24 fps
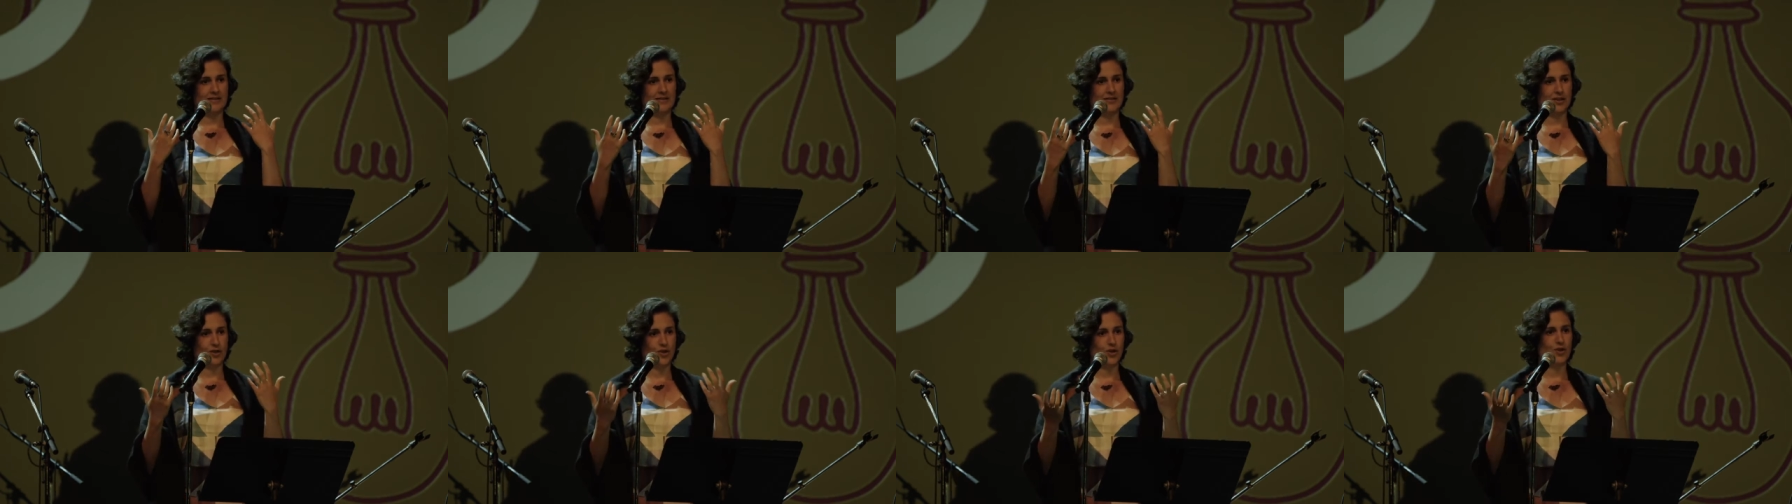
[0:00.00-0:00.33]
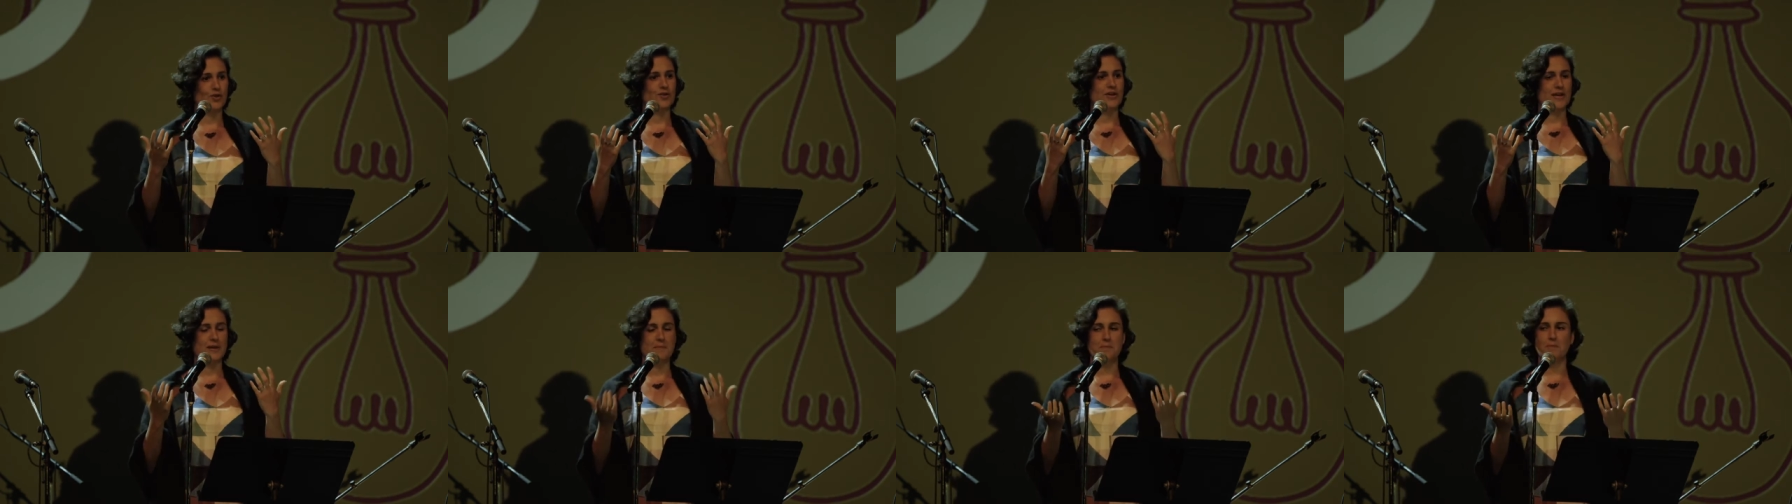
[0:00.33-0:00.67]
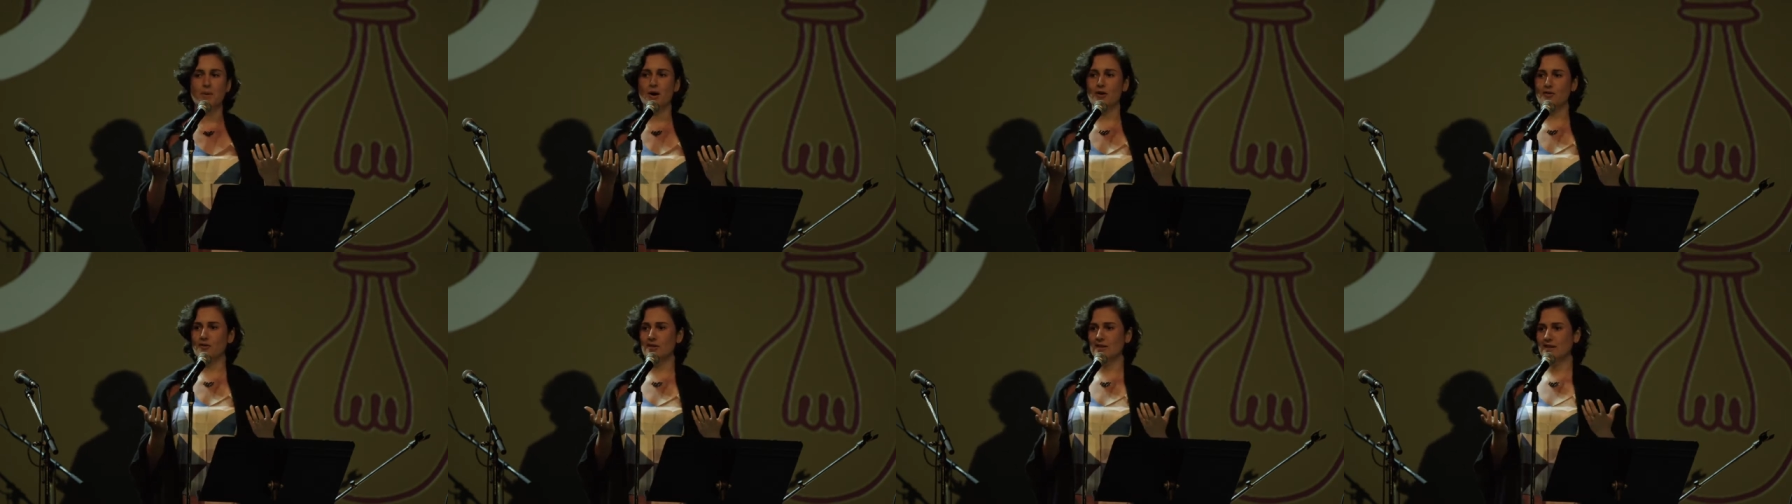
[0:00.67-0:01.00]
the good and
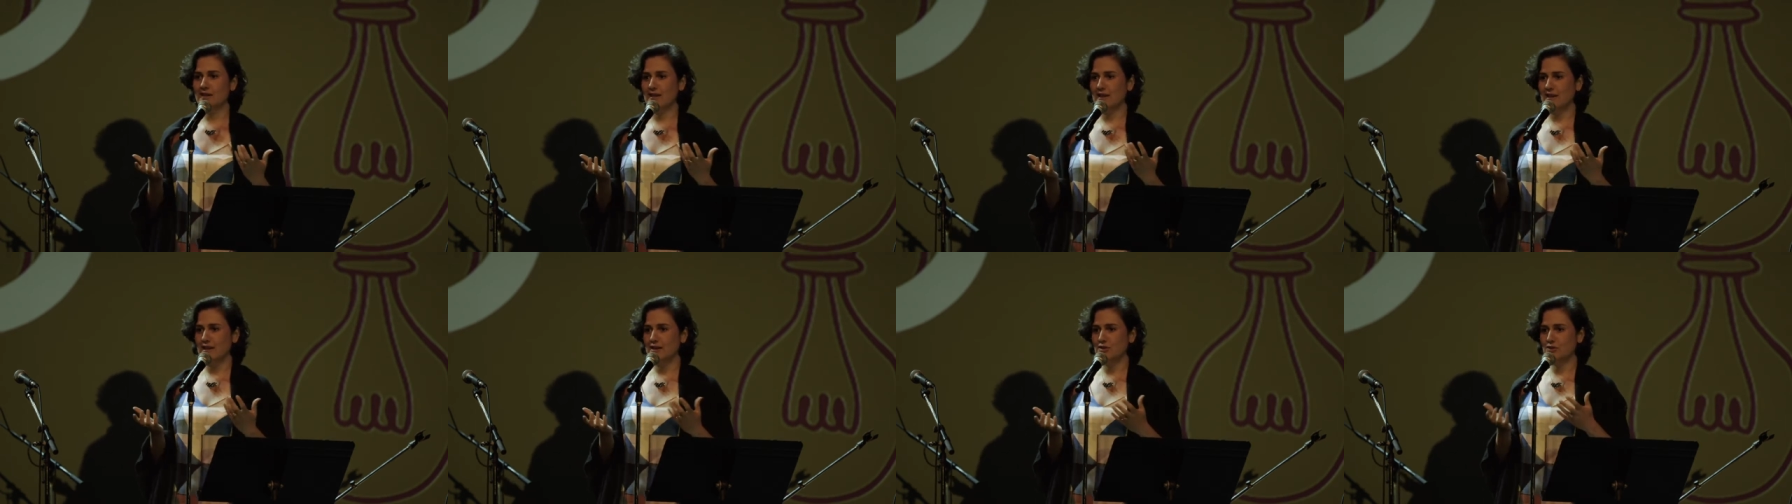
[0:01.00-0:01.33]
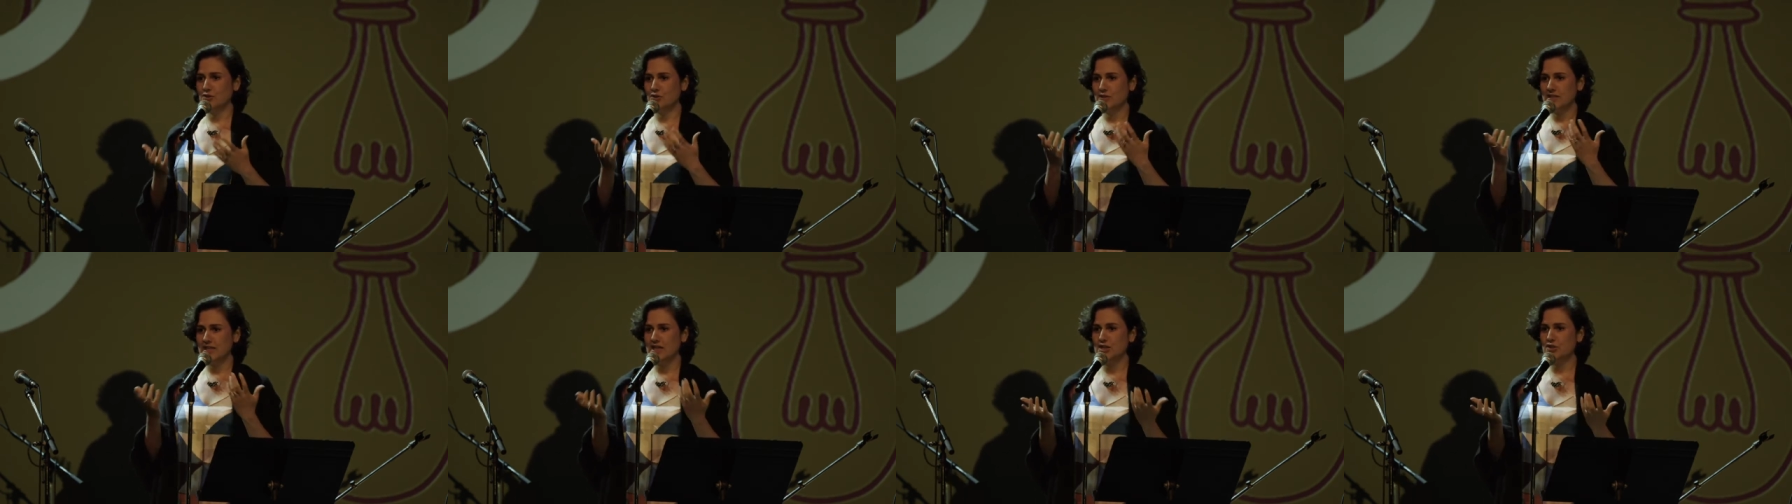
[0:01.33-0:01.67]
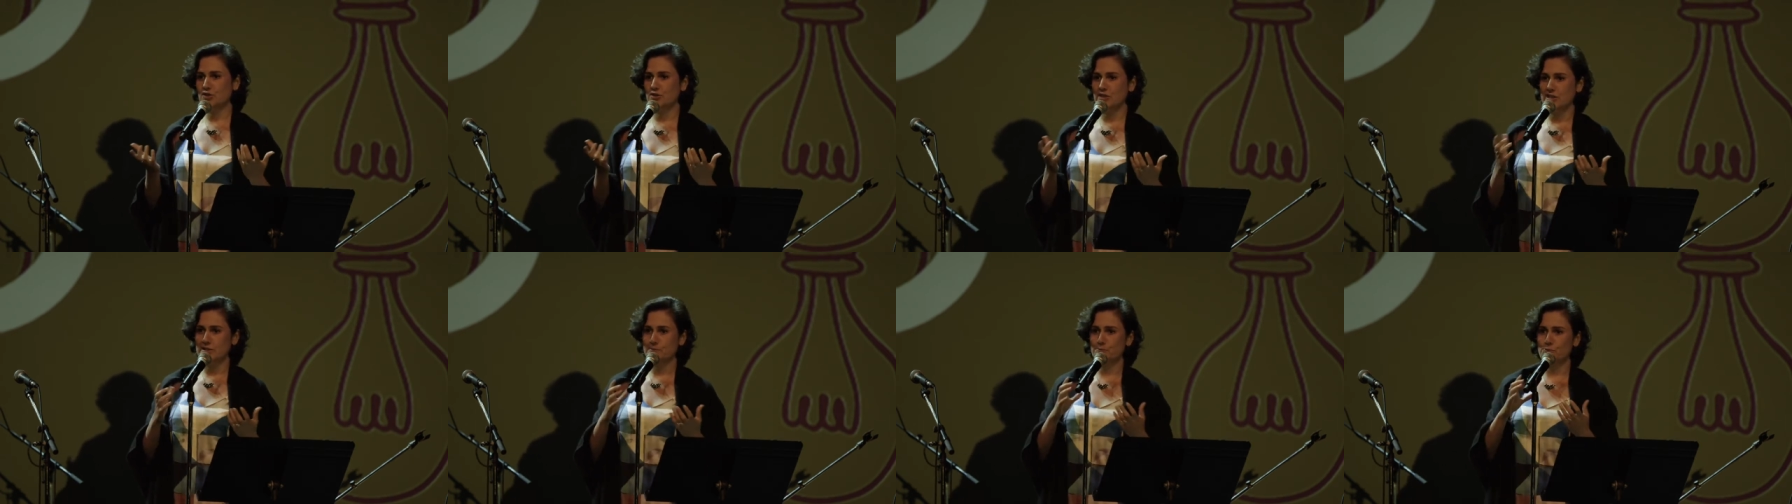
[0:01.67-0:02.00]
moral thing to
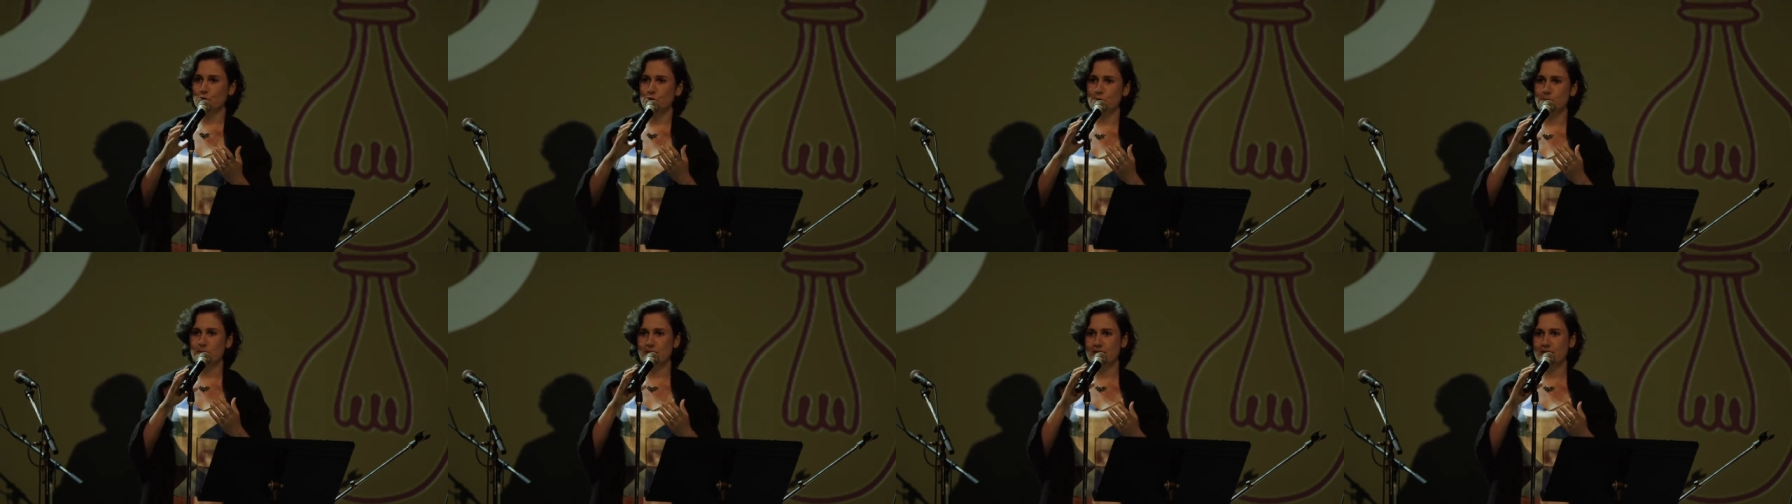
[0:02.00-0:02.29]
teach these poor,